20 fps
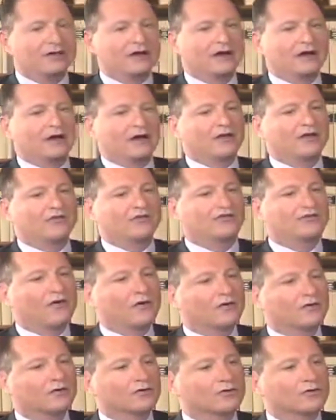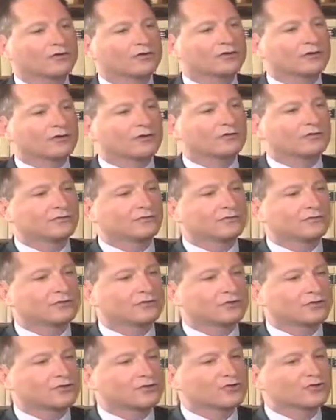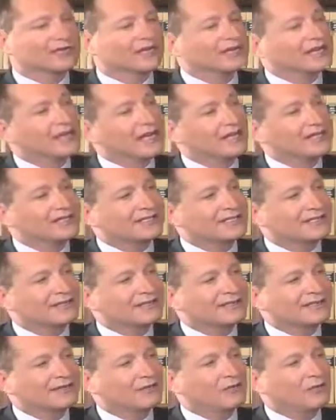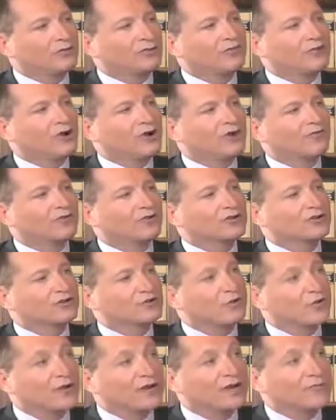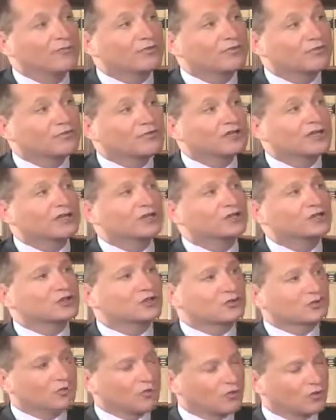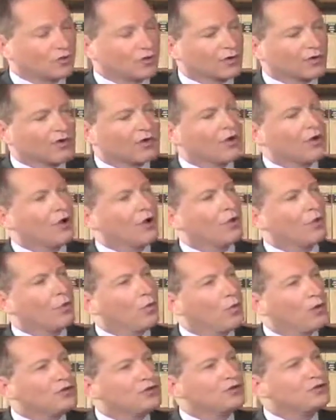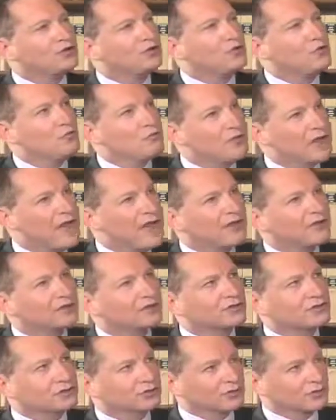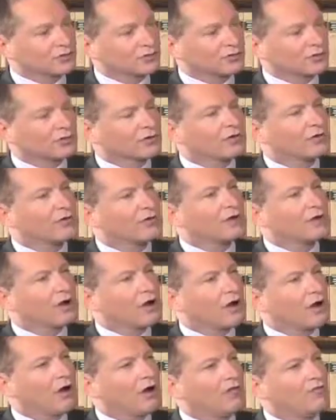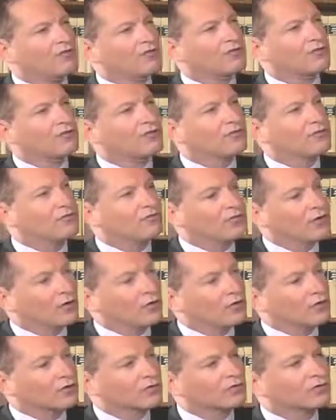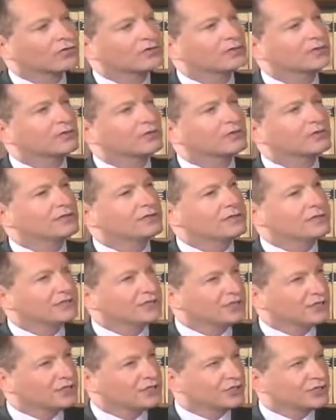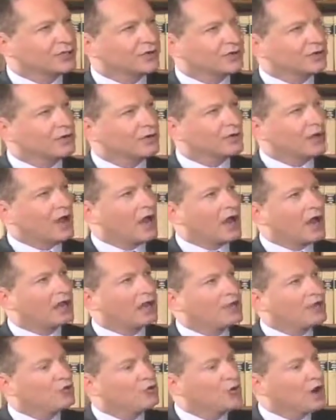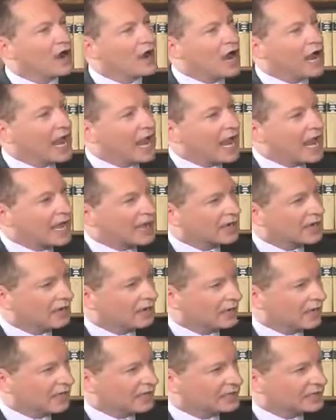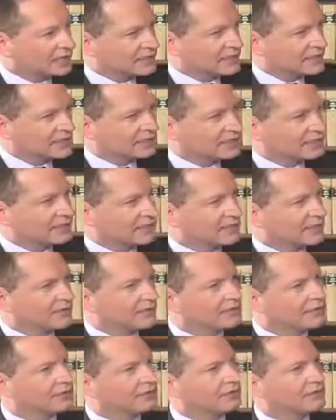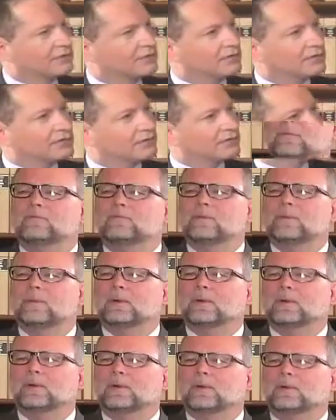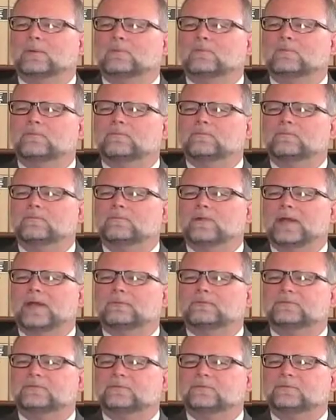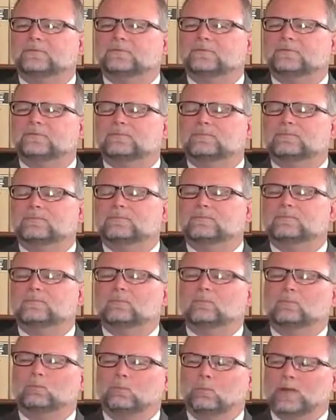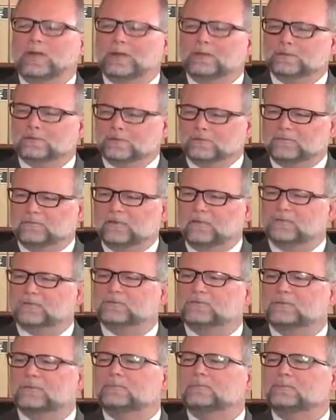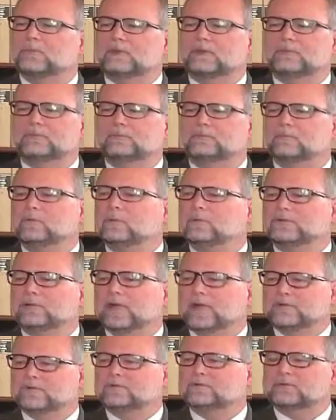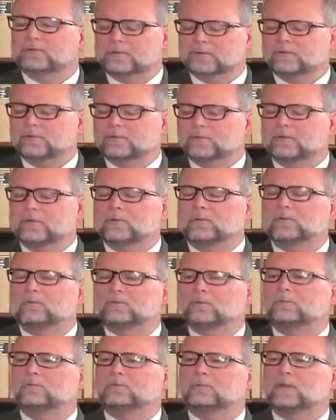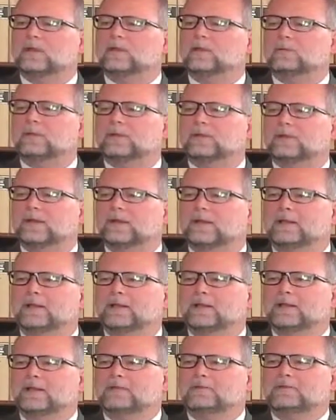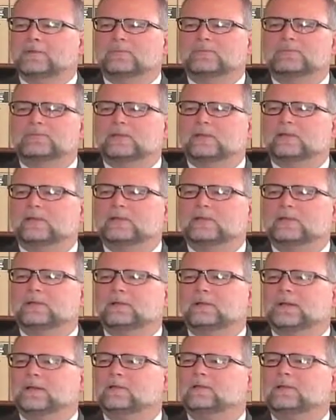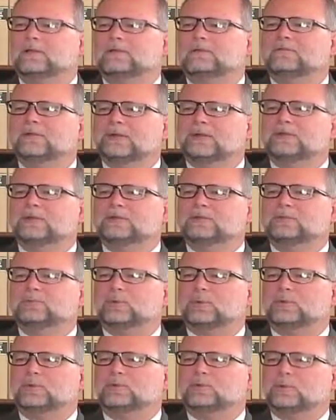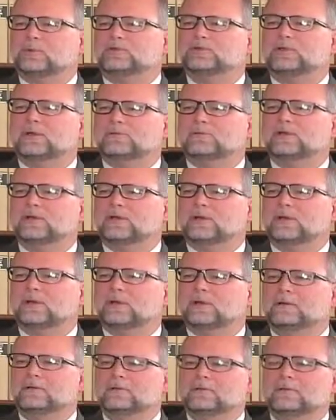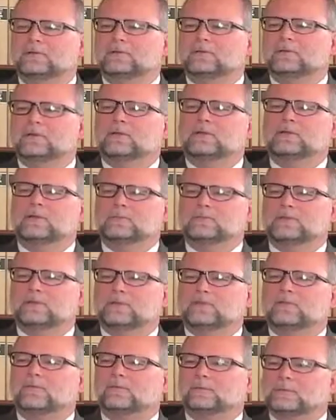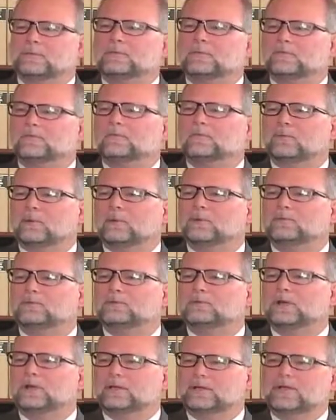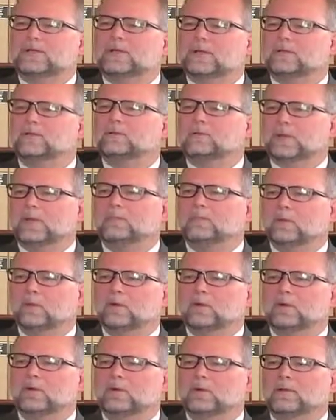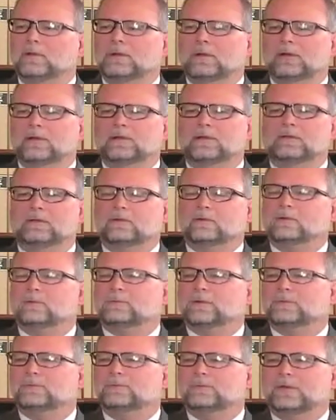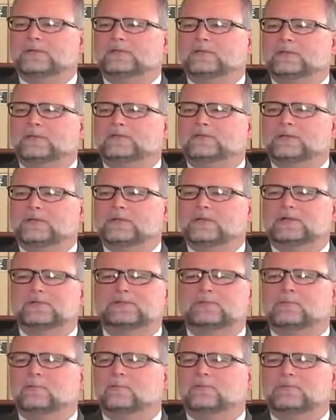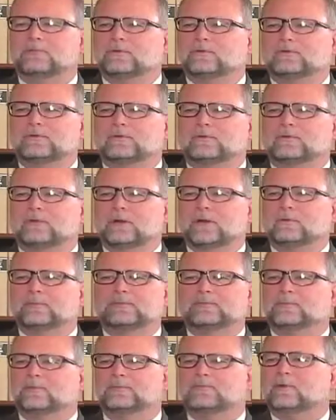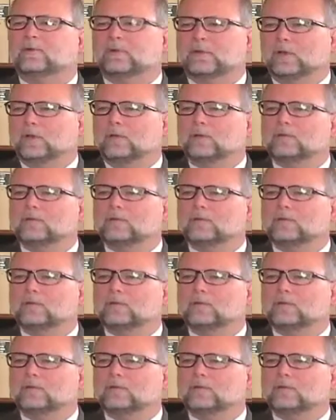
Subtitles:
The voters turned against it, only offering 20% support. What do you make, sir, of the voters' decision? How do you analyze it? Well, I think we heard from a vast range of folks. Some said no taxes. There certainly was an element of that. Some said, I don't like the fact that you put more stuff in there. Another group said, if it was only for roads, I think I could pay more. Another group that basically said, it's so confusing, I'm just going to vote no.